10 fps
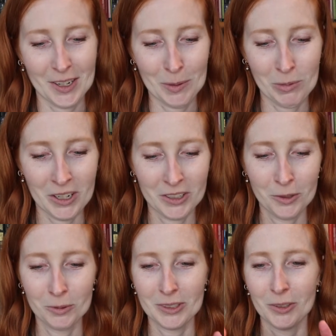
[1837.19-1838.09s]
Brenda
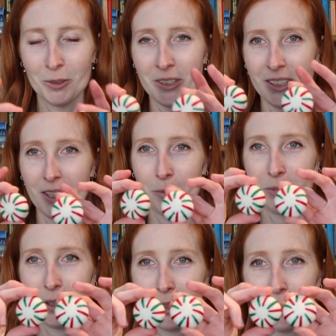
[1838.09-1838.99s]
was holding up
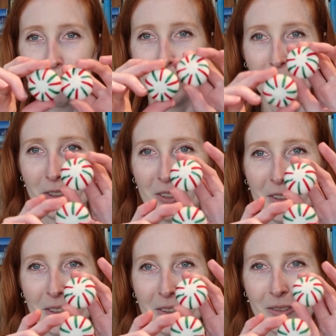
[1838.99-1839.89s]
her
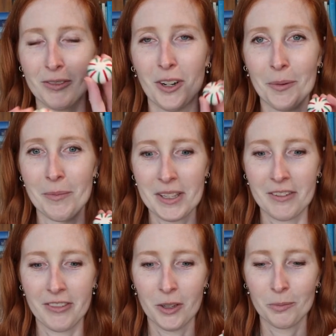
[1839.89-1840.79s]
purchases from the
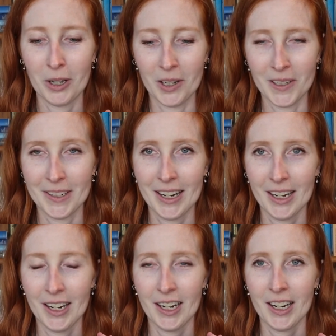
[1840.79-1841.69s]
felt pod,
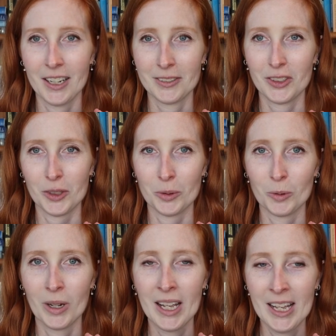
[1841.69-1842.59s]
and I had to